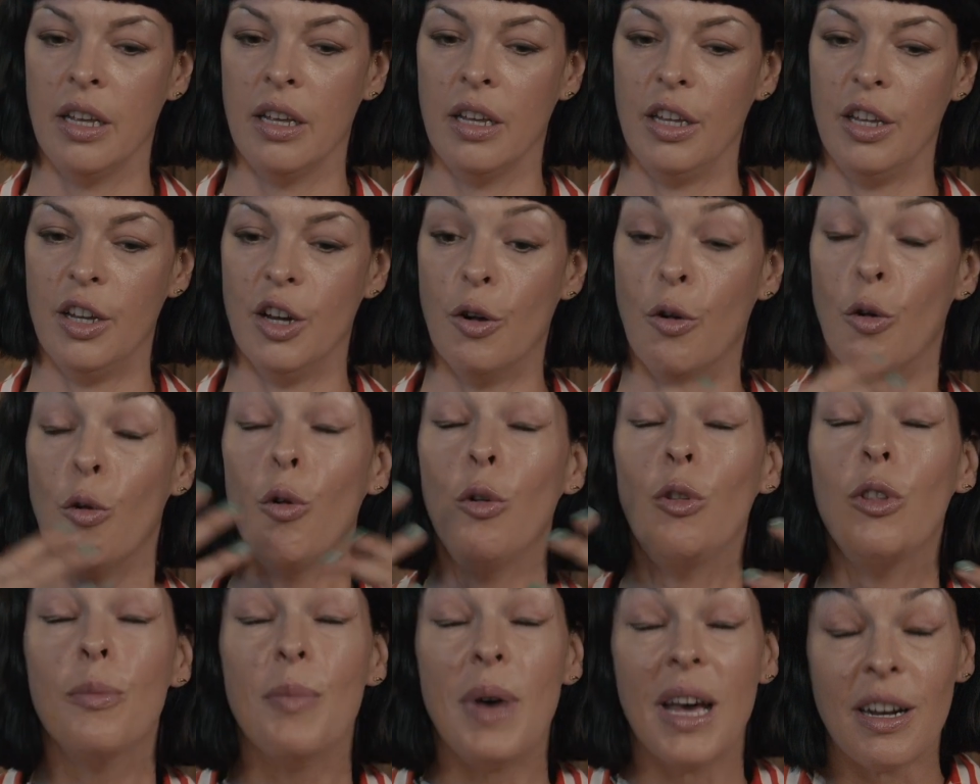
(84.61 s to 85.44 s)
you know,
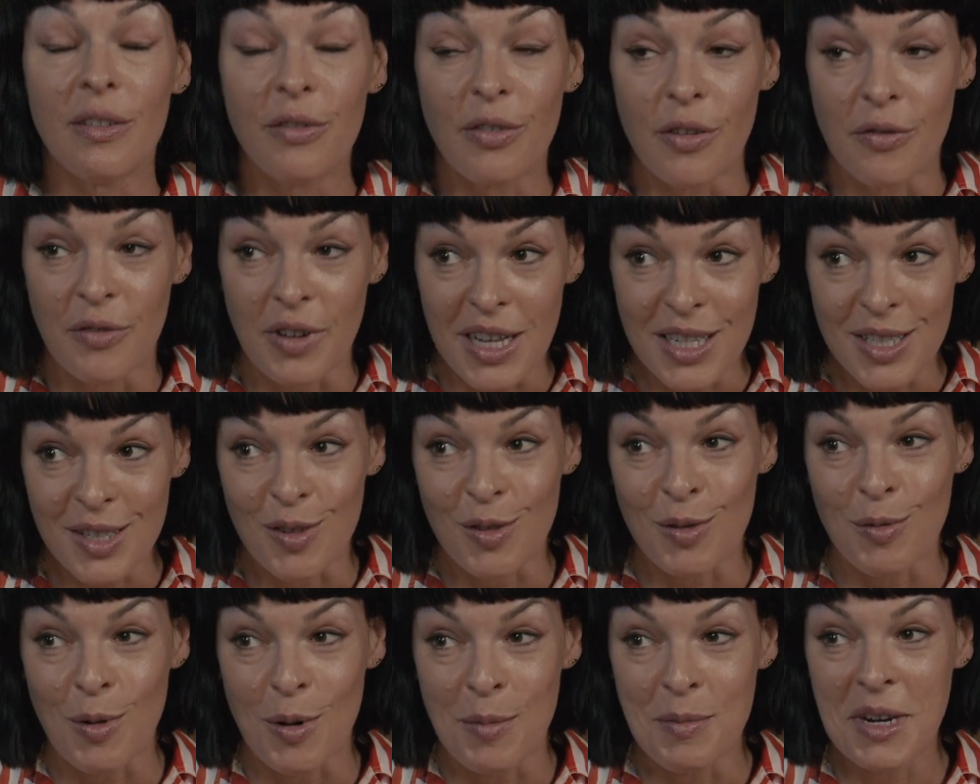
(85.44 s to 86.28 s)
all the better for fans of
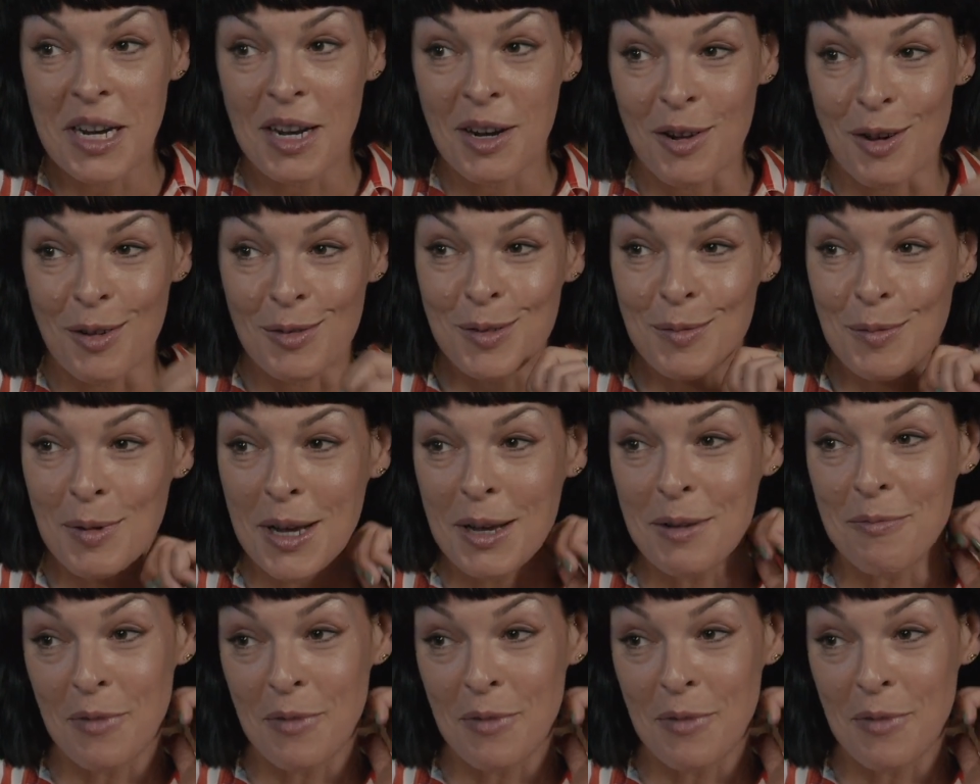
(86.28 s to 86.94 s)
The Woman and Offspring.